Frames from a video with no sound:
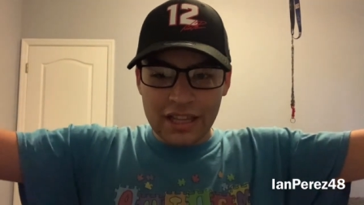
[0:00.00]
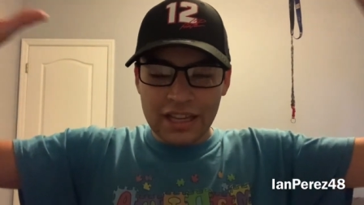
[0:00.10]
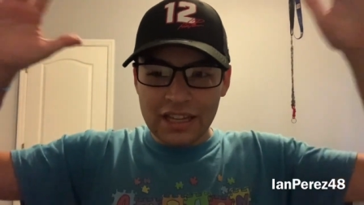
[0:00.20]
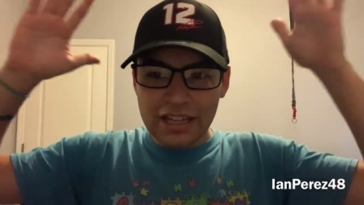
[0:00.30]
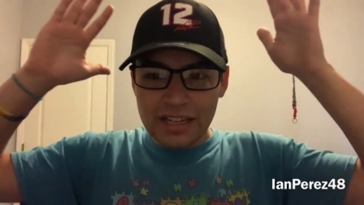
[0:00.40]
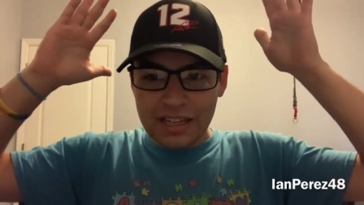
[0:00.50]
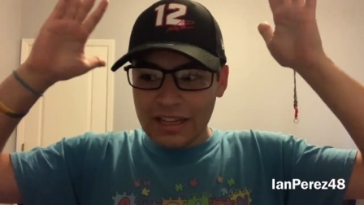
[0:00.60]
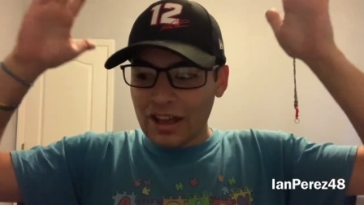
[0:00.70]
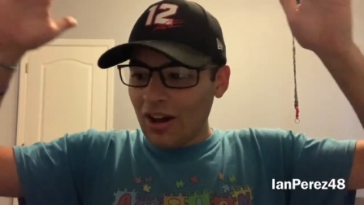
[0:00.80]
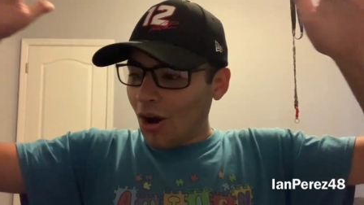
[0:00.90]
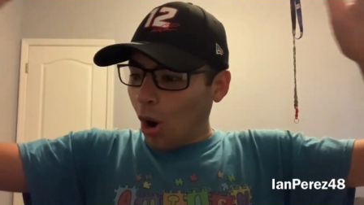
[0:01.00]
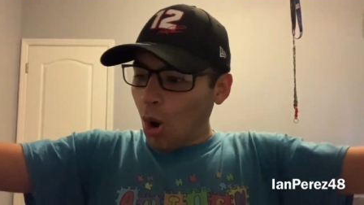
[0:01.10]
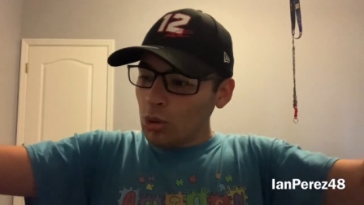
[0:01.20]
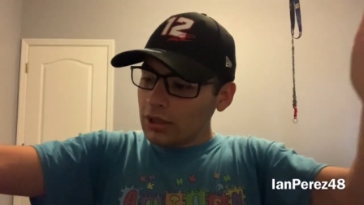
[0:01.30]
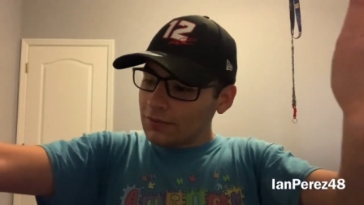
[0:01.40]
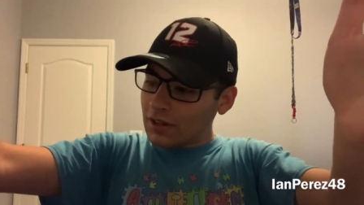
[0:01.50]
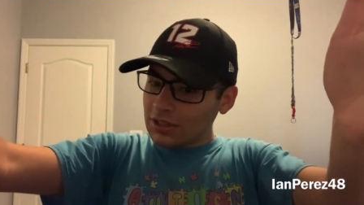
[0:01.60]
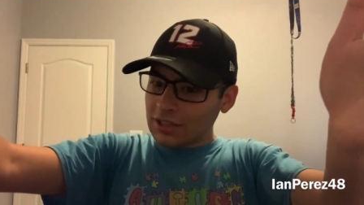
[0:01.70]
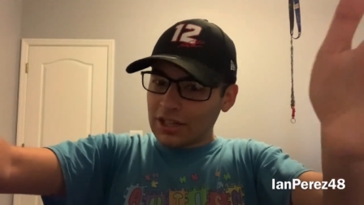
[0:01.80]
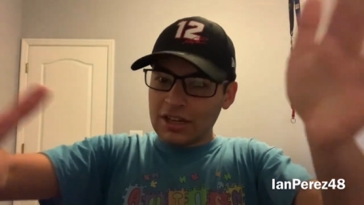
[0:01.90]
he, holy
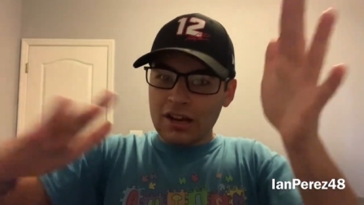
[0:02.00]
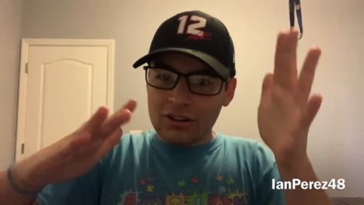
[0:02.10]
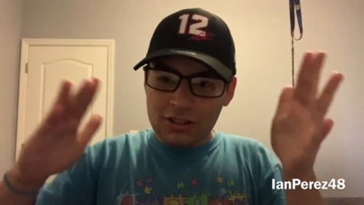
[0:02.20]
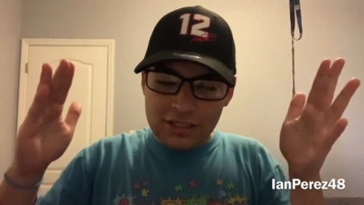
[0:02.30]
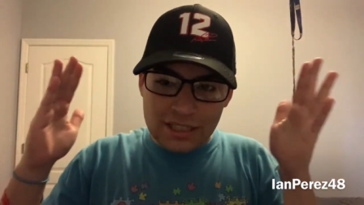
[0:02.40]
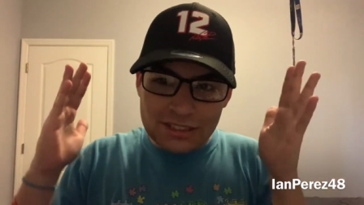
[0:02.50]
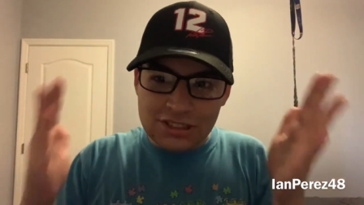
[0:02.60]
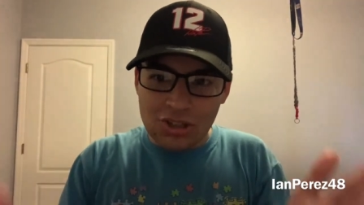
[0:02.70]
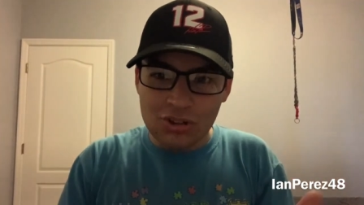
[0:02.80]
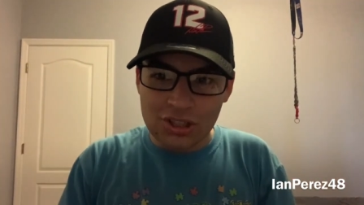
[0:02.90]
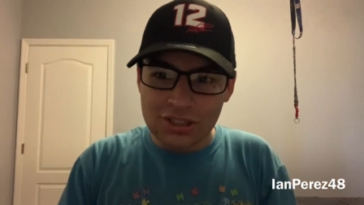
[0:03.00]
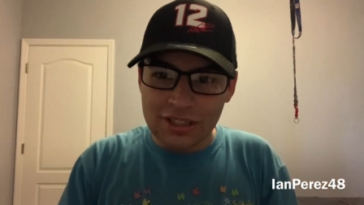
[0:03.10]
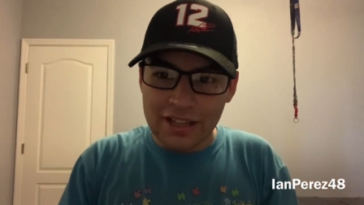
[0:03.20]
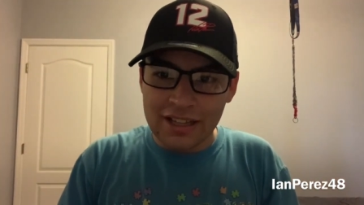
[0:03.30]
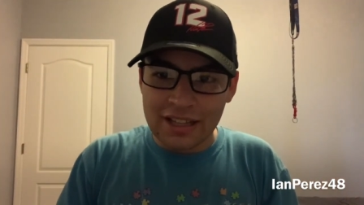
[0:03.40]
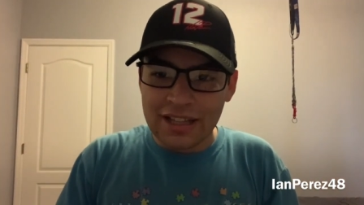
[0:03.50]
fuck, not only did so good,